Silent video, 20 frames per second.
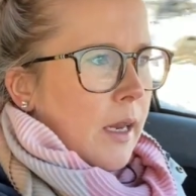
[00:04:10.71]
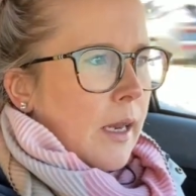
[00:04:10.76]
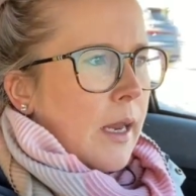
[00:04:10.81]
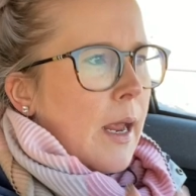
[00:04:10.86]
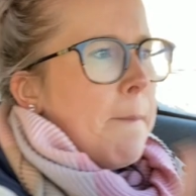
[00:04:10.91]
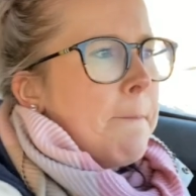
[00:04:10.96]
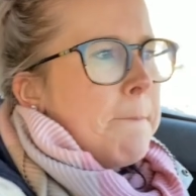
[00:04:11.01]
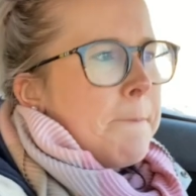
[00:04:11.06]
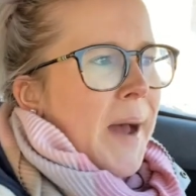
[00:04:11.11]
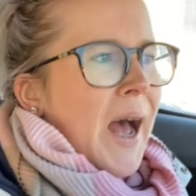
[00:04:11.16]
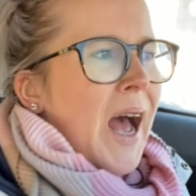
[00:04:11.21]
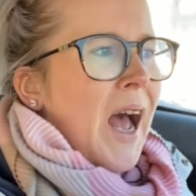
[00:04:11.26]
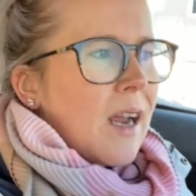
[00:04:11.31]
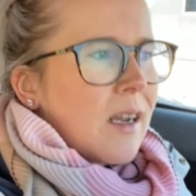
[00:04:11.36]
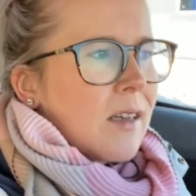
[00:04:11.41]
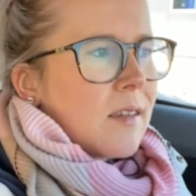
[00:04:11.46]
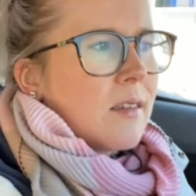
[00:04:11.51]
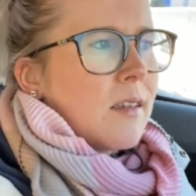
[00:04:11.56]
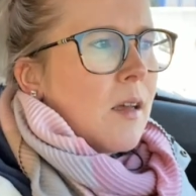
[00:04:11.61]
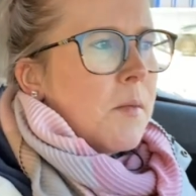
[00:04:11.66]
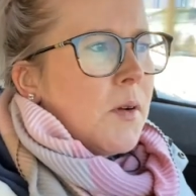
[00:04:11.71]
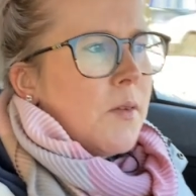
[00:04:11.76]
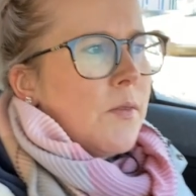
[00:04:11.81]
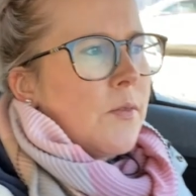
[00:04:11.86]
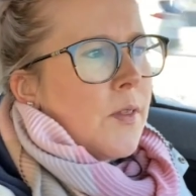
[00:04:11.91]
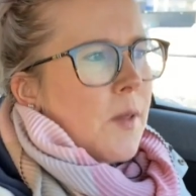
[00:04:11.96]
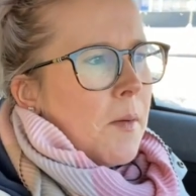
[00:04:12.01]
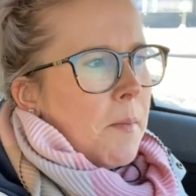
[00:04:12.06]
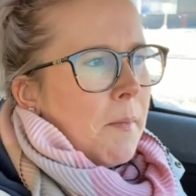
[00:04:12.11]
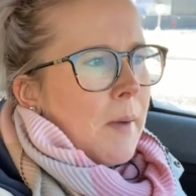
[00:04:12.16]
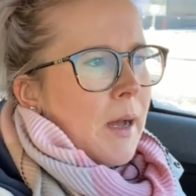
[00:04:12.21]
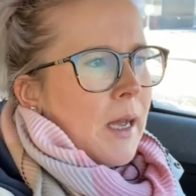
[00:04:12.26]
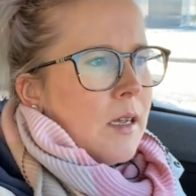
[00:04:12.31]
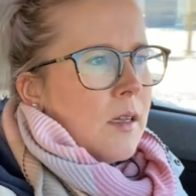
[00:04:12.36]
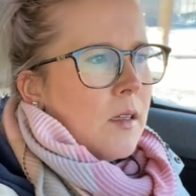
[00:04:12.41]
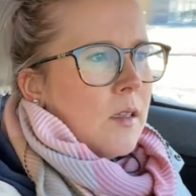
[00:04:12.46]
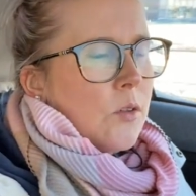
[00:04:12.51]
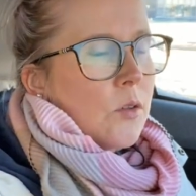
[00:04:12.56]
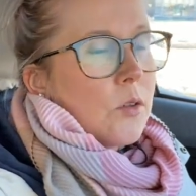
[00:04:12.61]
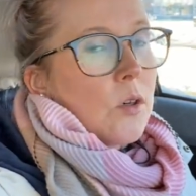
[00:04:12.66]
get back some of the
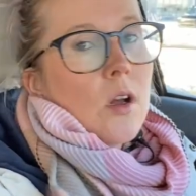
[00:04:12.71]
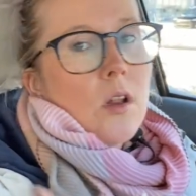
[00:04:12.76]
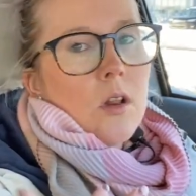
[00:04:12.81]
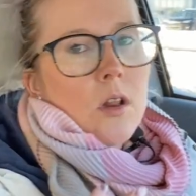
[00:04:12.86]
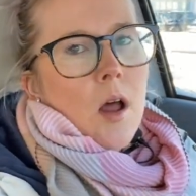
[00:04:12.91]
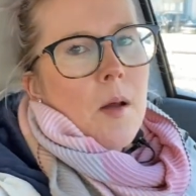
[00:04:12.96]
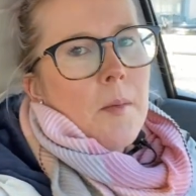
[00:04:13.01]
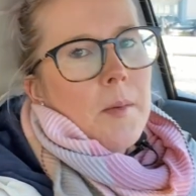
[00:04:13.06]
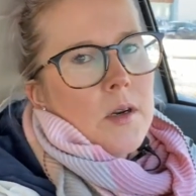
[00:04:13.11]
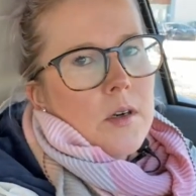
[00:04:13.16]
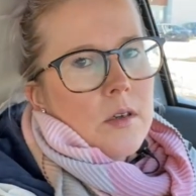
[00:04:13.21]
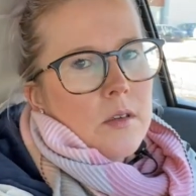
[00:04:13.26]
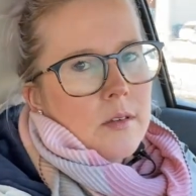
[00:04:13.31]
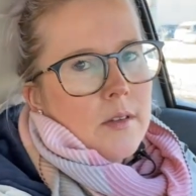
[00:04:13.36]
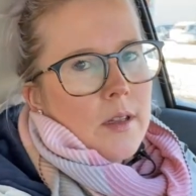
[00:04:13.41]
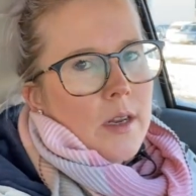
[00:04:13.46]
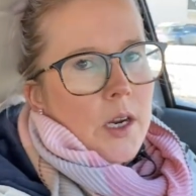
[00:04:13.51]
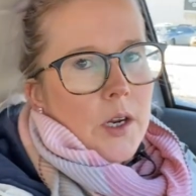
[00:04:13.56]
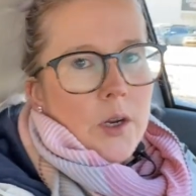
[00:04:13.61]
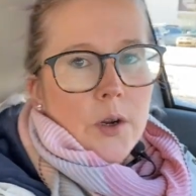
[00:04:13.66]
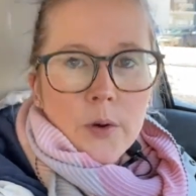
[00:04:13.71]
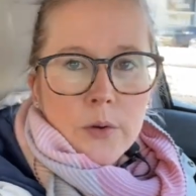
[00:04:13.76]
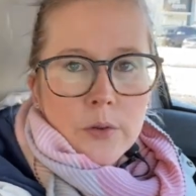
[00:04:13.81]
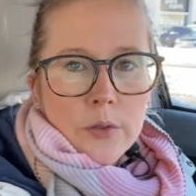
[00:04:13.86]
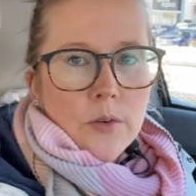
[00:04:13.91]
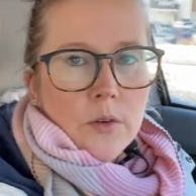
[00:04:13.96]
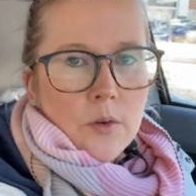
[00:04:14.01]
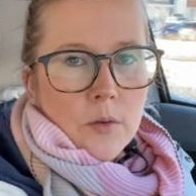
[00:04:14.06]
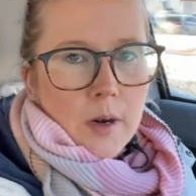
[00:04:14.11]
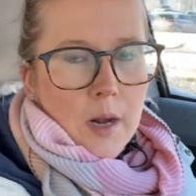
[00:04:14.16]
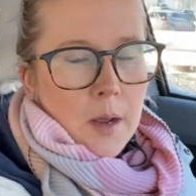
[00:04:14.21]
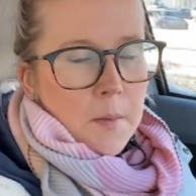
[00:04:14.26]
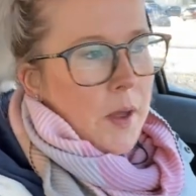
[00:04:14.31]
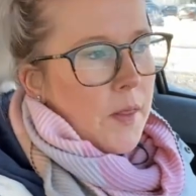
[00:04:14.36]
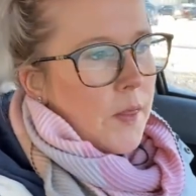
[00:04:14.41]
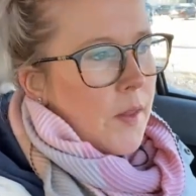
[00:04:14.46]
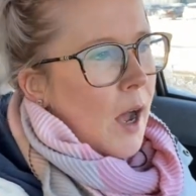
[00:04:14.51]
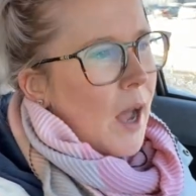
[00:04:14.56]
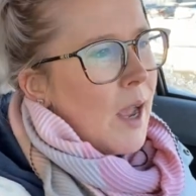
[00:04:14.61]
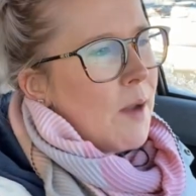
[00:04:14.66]
miles or kilometers that I go through when I'm
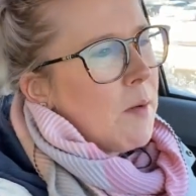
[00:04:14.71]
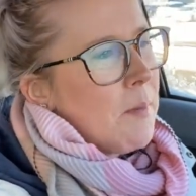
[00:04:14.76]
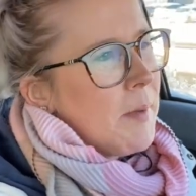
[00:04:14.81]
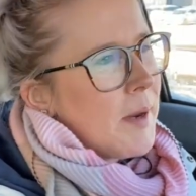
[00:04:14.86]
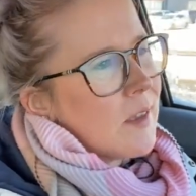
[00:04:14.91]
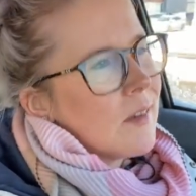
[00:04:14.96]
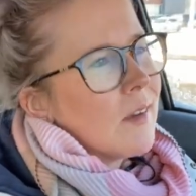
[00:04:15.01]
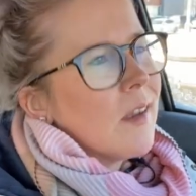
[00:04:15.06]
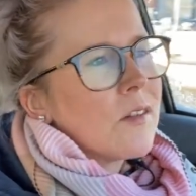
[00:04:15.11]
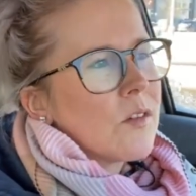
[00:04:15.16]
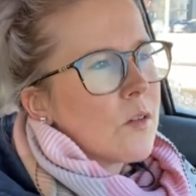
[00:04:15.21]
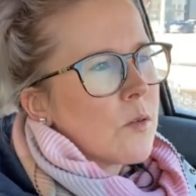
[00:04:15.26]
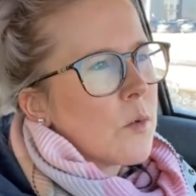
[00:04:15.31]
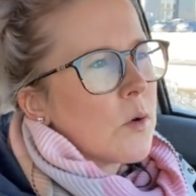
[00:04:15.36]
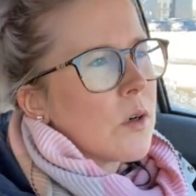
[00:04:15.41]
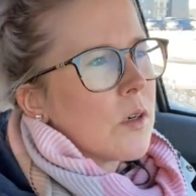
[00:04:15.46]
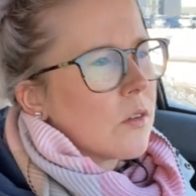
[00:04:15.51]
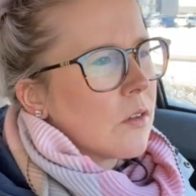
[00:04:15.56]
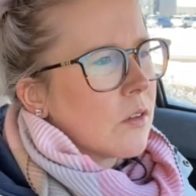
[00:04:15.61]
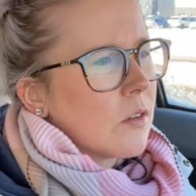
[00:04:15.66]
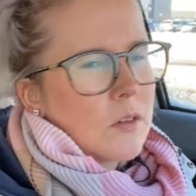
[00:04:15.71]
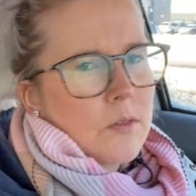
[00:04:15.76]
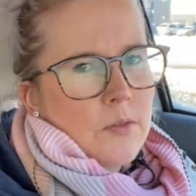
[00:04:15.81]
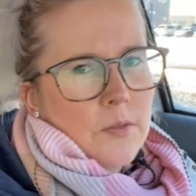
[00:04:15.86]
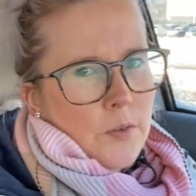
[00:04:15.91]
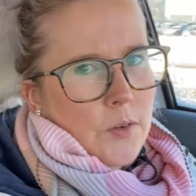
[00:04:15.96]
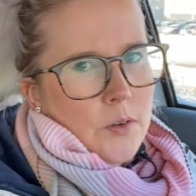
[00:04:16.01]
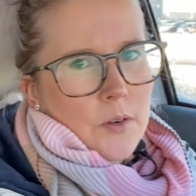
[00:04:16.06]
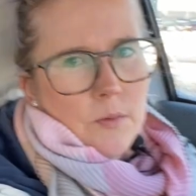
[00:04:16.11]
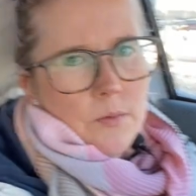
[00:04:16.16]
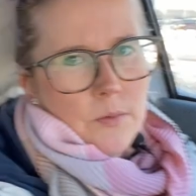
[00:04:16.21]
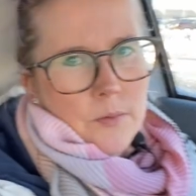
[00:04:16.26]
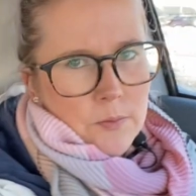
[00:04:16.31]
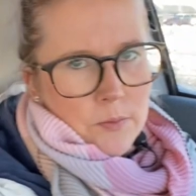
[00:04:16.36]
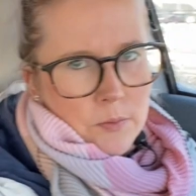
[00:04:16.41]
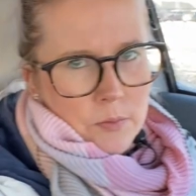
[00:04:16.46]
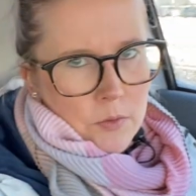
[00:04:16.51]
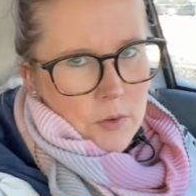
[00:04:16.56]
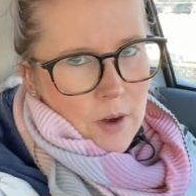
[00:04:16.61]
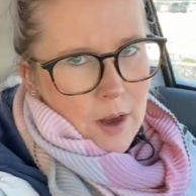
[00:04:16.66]
on the highway, because that's the worst for
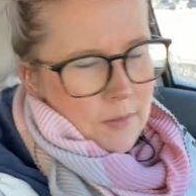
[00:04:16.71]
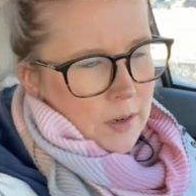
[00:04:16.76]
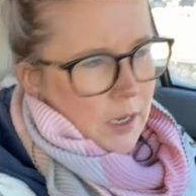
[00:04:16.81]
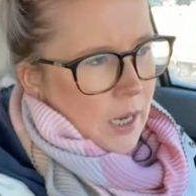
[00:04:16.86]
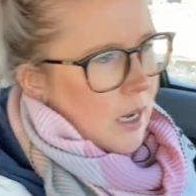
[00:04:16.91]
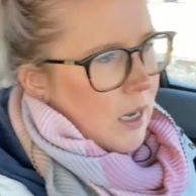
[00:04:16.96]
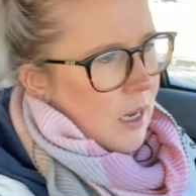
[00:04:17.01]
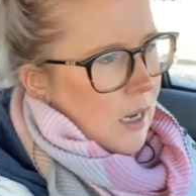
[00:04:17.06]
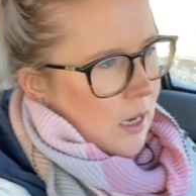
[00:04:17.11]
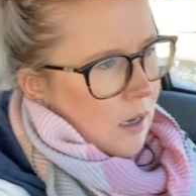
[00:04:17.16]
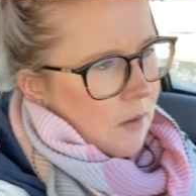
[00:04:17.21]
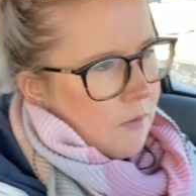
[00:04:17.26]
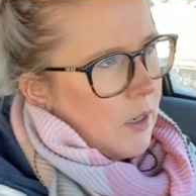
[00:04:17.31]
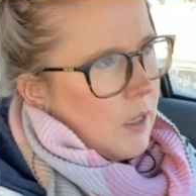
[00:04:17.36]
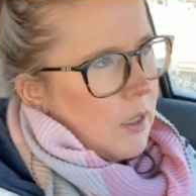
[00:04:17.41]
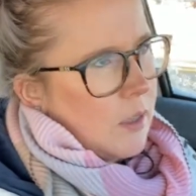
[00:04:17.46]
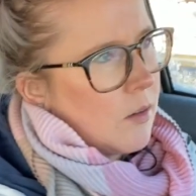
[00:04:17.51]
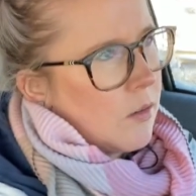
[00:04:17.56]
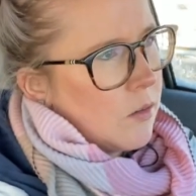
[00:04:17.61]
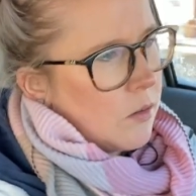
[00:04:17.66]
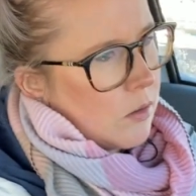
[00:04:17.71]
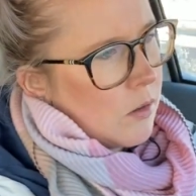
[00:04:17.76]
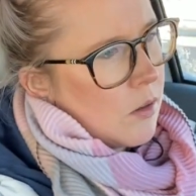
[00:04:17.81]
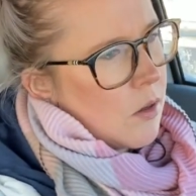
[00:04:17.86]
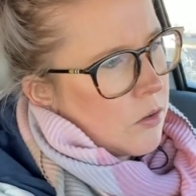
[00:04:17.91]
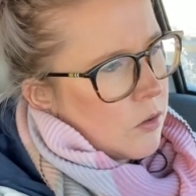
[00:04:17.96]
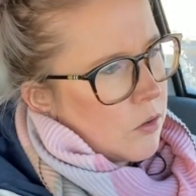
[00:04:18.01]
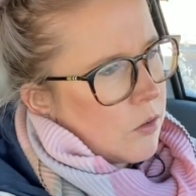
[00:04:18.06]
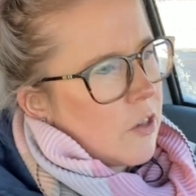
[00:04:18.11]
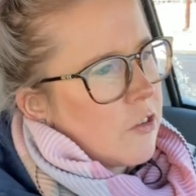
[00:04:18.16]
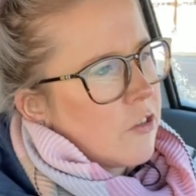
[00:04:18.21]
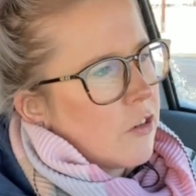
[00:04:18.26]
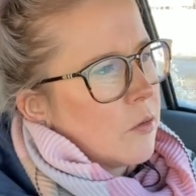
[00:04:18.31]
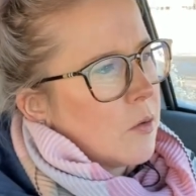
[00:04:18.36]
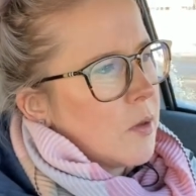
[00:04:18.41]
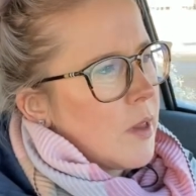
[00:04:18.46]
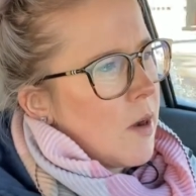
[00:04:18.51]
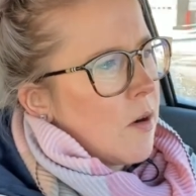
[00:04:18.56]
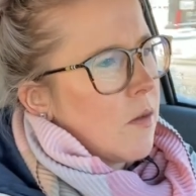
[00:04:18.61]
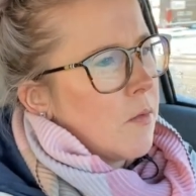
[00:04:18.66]
driving any EV, those long stretches
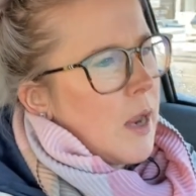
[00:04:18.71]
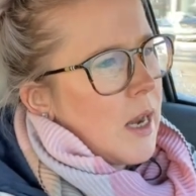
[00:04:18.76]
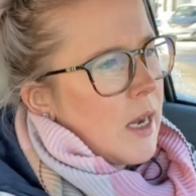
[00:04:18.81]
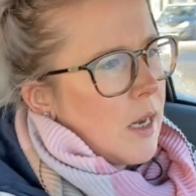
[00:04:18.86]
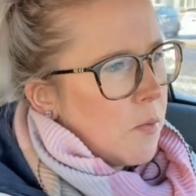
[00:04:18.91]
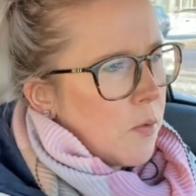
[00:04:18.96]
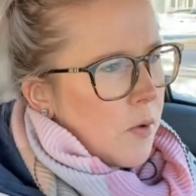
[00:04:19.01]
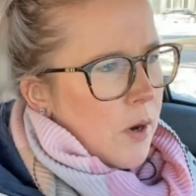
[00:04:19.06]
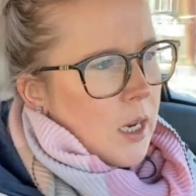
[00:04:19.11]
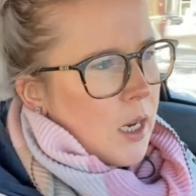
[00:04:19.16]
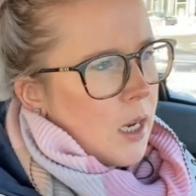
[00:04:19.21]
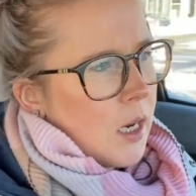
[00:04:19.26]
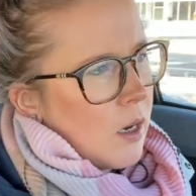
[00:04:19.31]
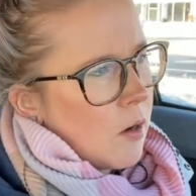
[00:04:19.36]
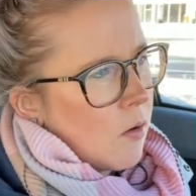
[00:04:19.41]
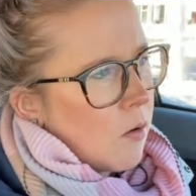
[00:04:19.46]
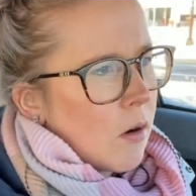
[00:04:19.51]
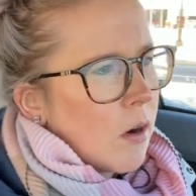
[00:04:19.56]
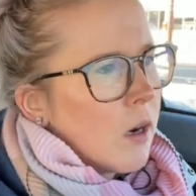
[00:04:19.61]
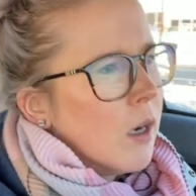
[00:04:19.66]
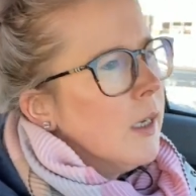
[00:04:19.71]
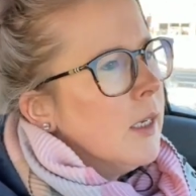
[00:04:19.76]
without any braking or